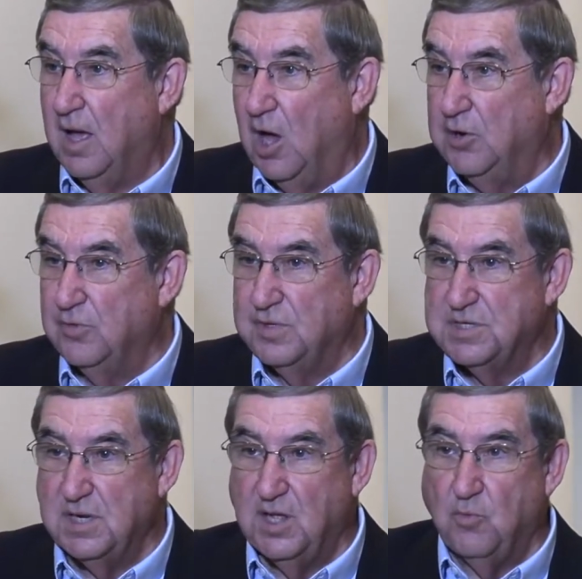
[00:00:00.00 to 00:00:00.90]
Under the
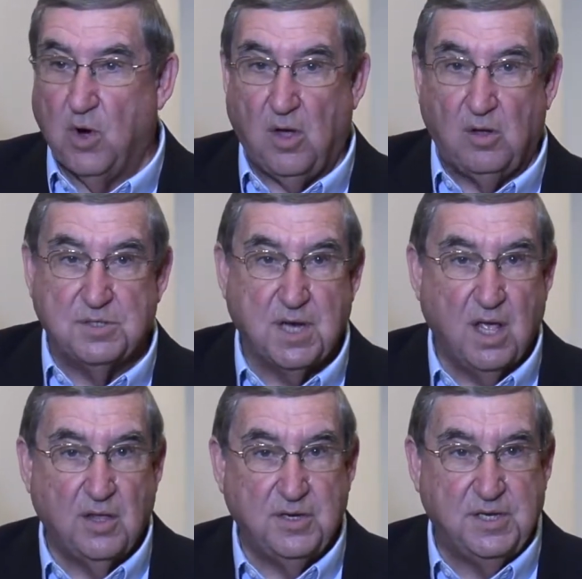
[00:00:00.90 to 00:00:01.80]
city walls,
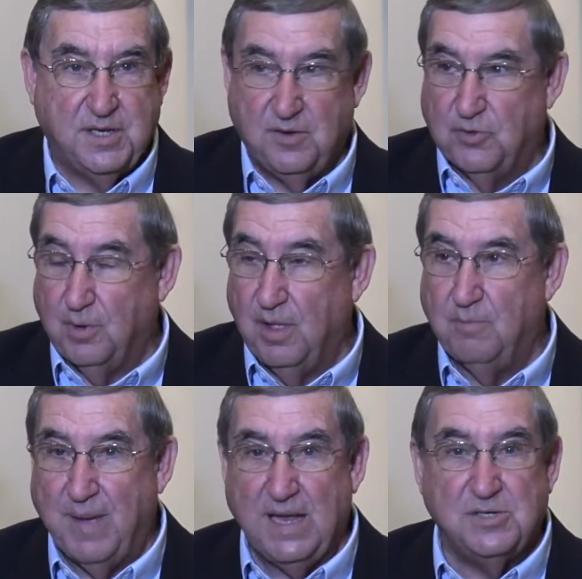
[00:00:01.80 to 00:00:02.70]
the
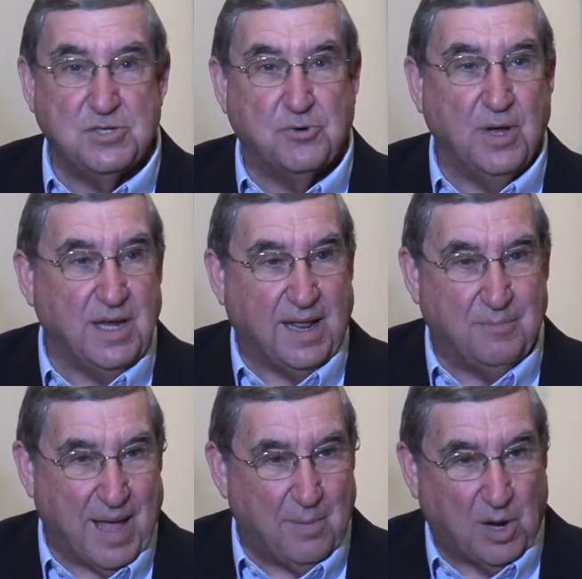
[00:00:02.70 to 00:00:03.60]
main street in
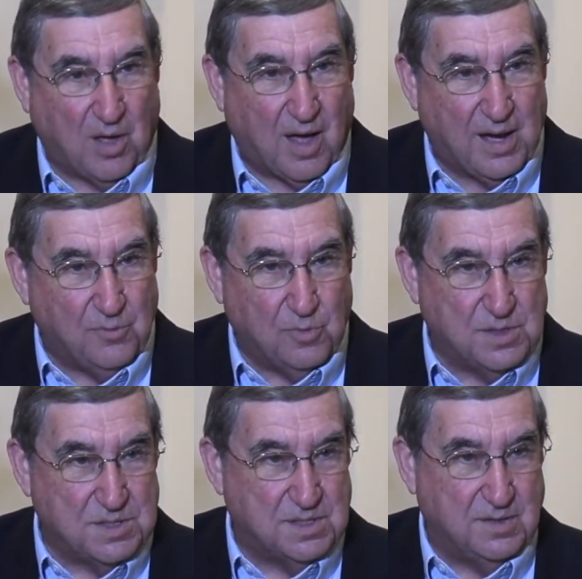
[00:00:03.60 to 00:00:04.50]
Babylon
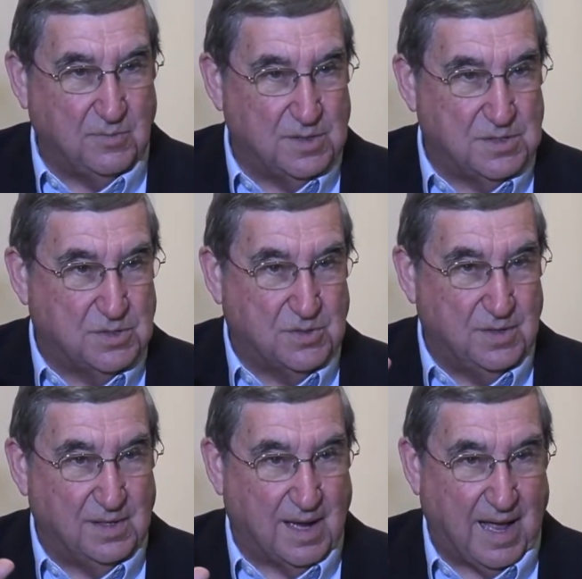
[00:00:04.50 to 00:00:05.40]
was, was
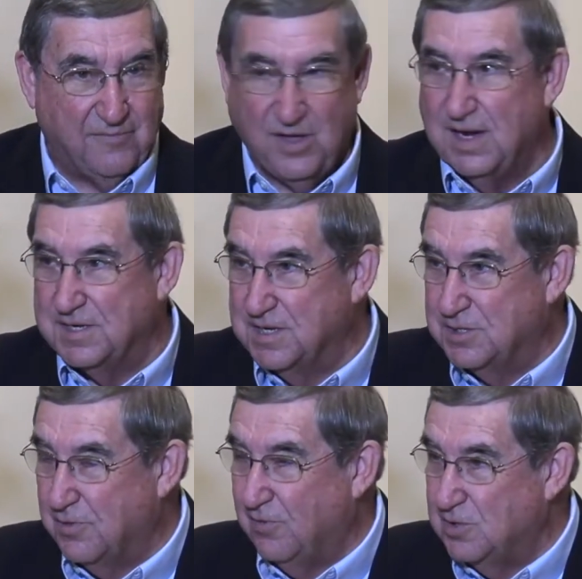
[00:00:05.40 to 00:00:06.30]
like Venice, it's
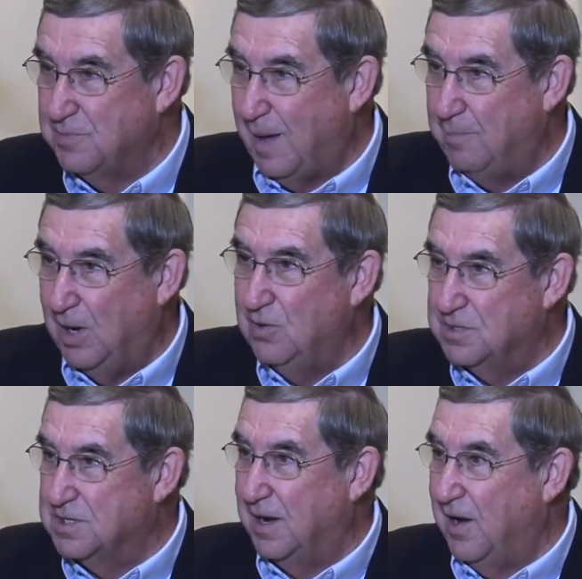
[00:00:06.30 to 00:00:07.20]
traversed by
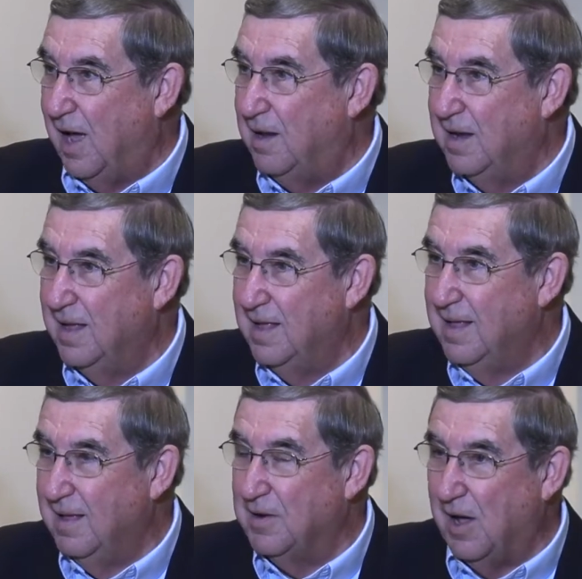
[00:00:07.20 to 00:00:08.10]
boats and not,
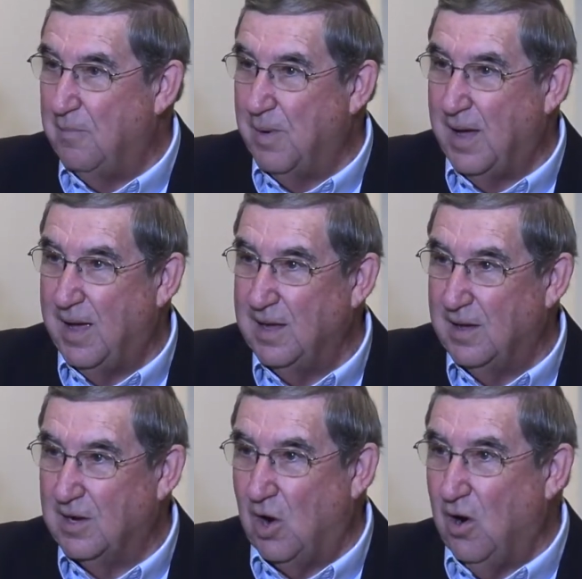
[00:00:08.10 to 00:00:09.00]
not by
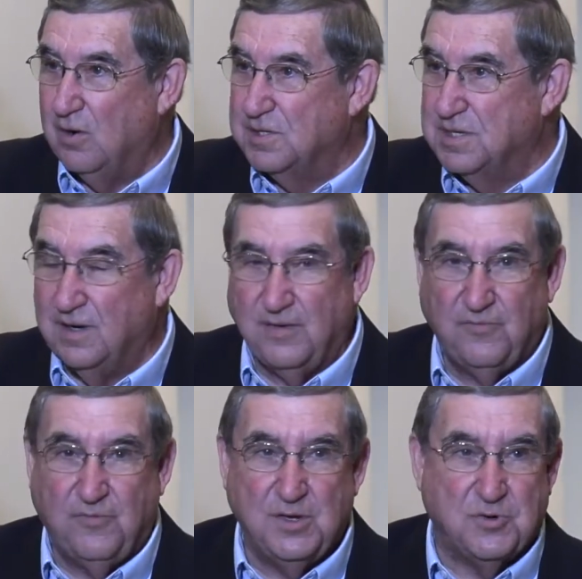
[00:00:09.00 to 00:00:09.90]
uh, carts and
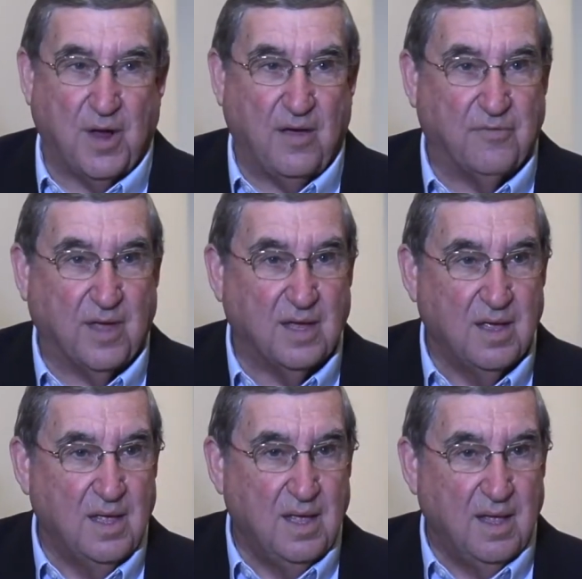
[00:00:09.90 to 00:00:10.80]
foot traffic.
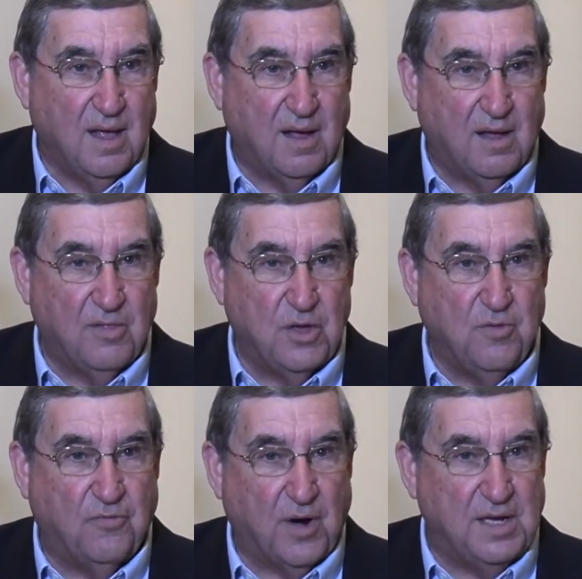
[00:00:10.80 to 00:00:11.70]
Uh, the
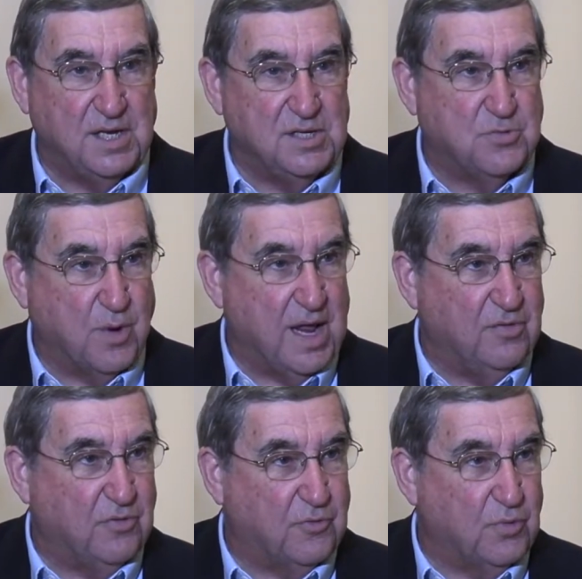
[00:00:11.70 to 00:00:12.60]
Euphrates ran
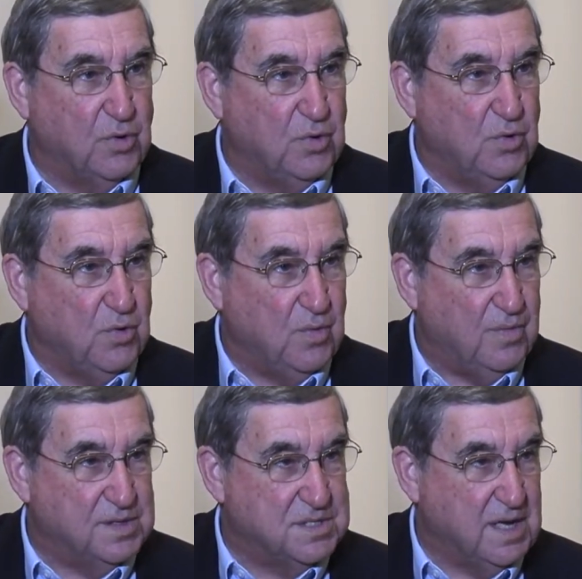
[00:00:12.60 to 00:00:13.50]
through
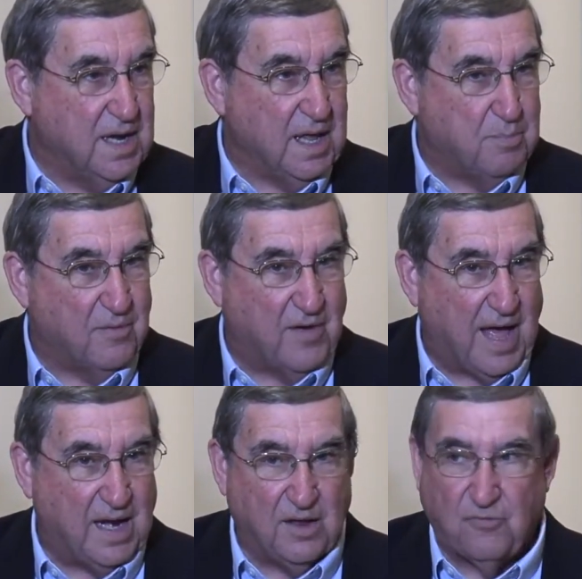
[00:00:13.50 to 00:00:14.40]
the city,
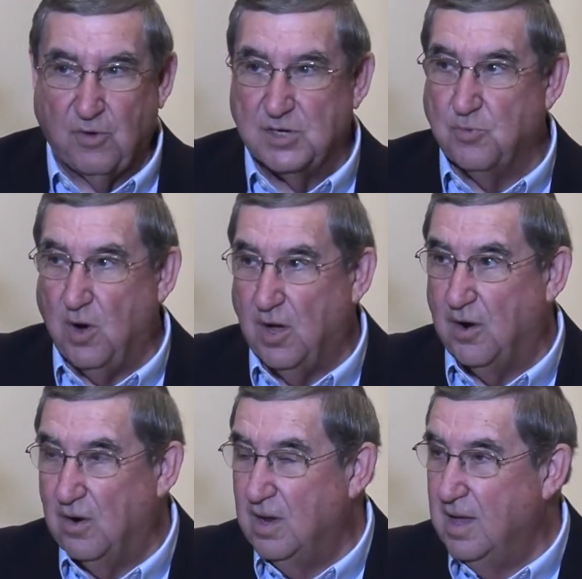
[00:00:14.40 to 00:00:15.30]
providing fresh water.